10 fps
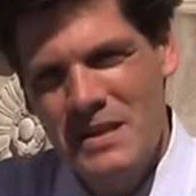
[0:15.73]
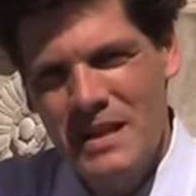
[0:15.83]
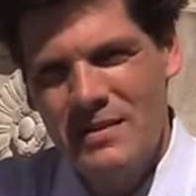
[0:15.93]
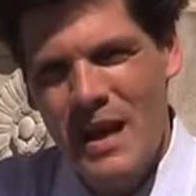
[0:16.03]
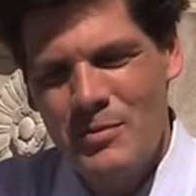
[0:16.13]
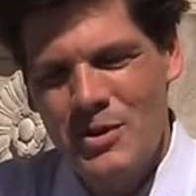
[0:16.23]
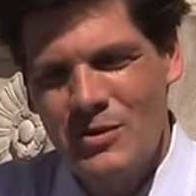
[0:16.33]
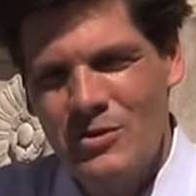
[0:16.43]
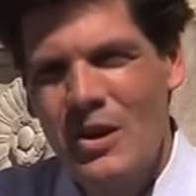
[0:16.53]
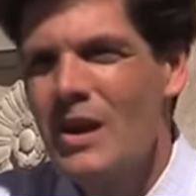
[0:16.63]

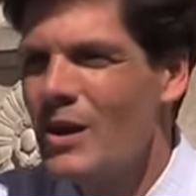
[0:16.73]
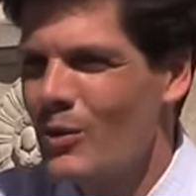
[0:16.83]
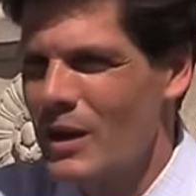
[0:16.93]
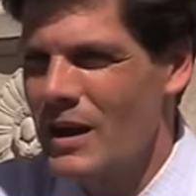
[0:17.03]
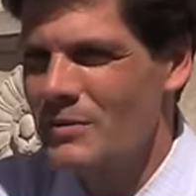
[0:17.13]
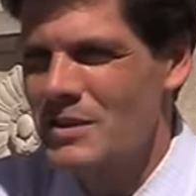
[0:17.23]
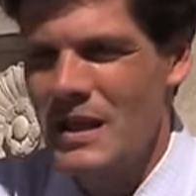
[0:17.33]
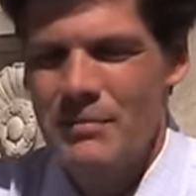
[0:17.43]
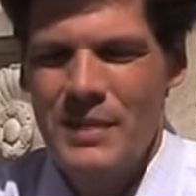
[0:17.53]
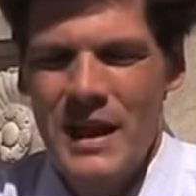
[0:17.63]
misconceptions when it comes
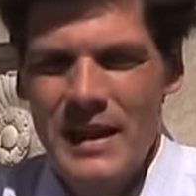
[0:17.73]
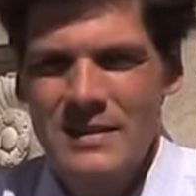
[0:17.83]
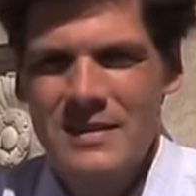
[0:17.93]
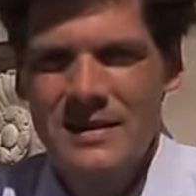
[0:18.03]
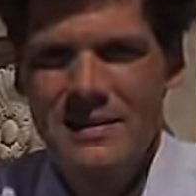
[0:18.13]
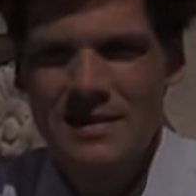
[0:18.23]
to implants.